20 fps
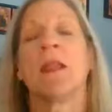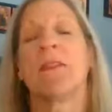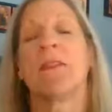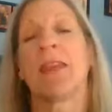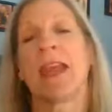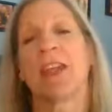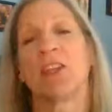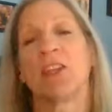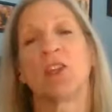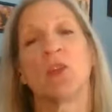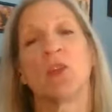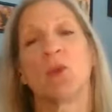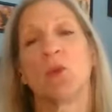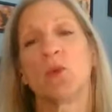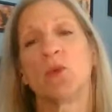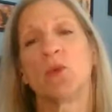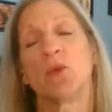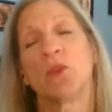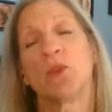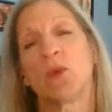that
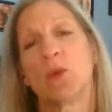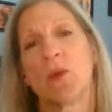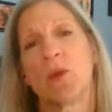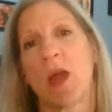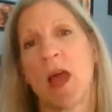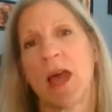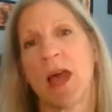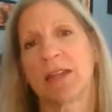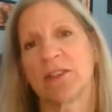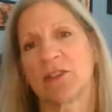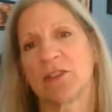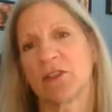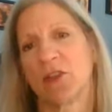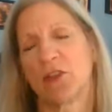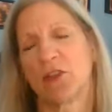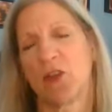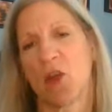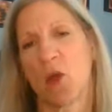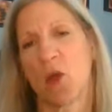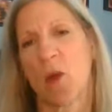you do not
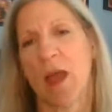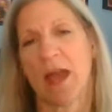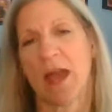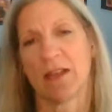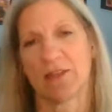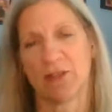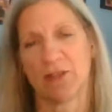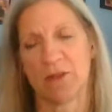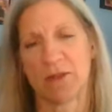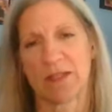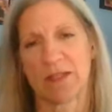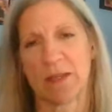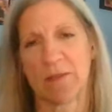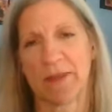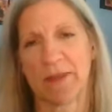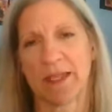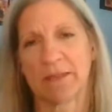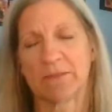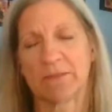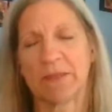know how to do
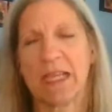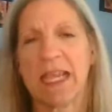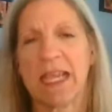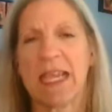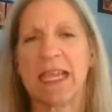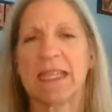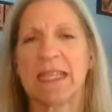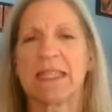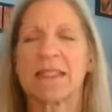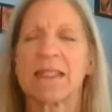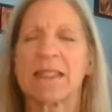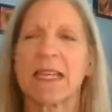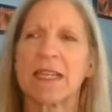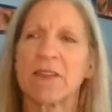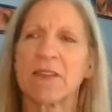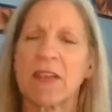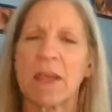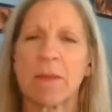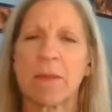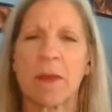something. And this
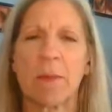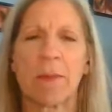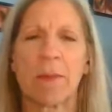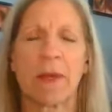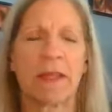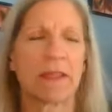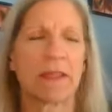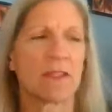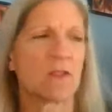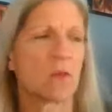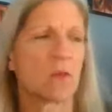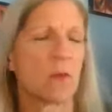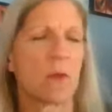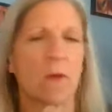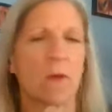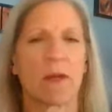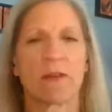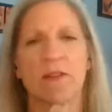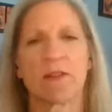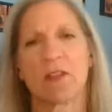kind of came up uh, this week
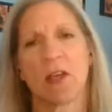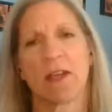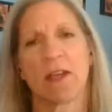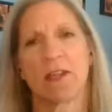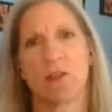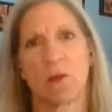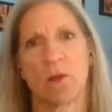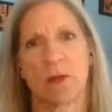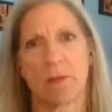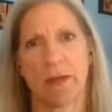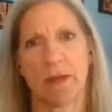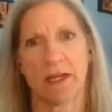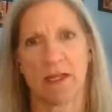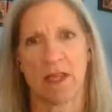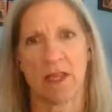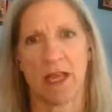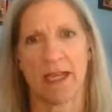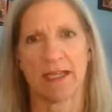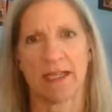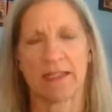when I was talking to one of my
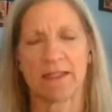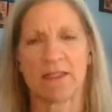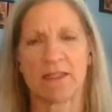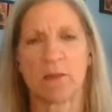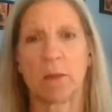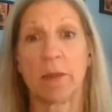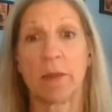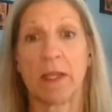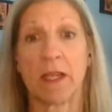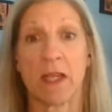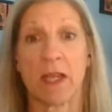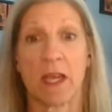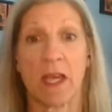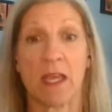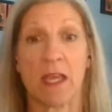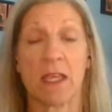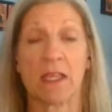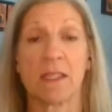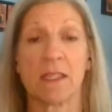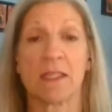clients
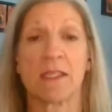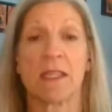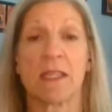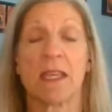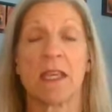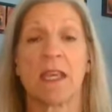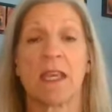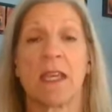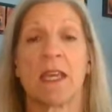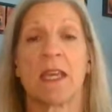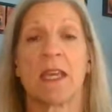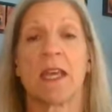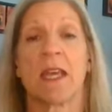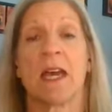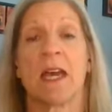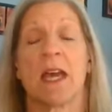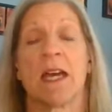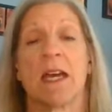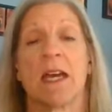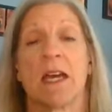because
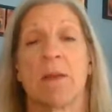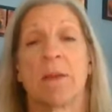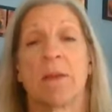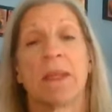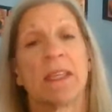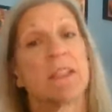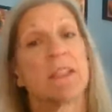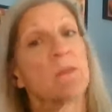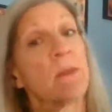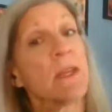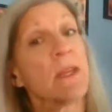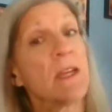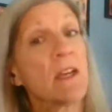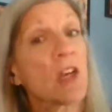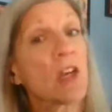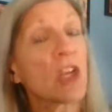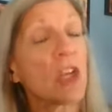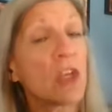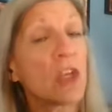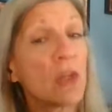um, he's being
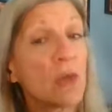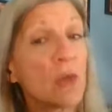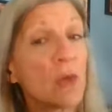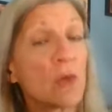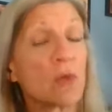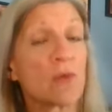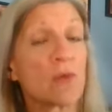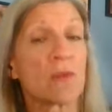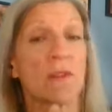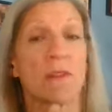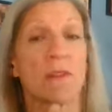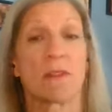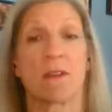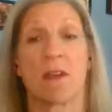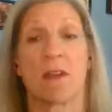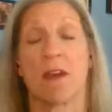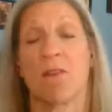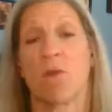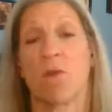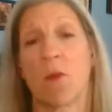accused
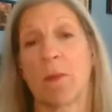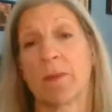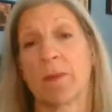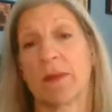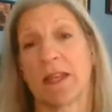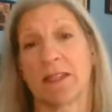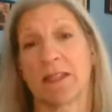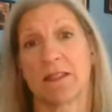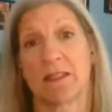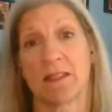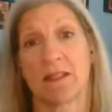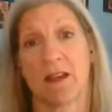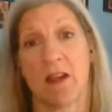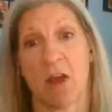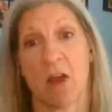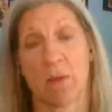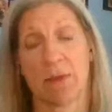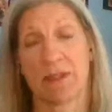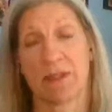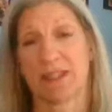of weaponized
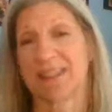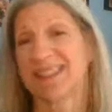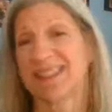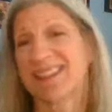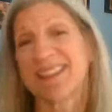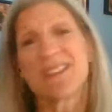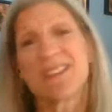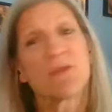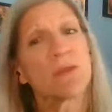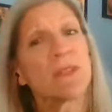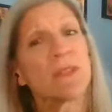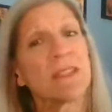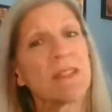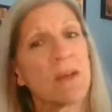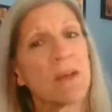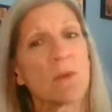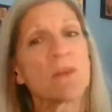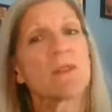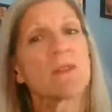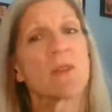incompetence, and that's really
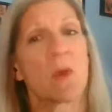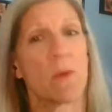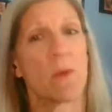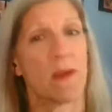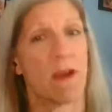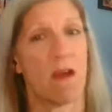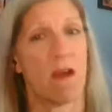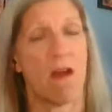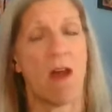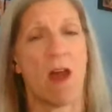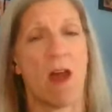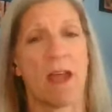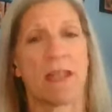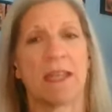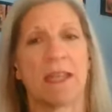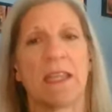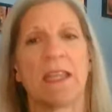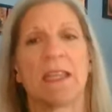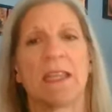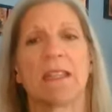not what's going on.
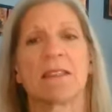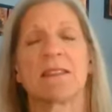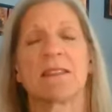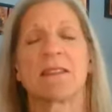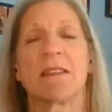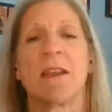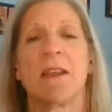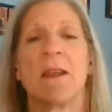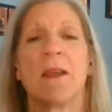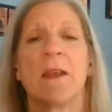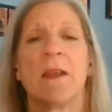It's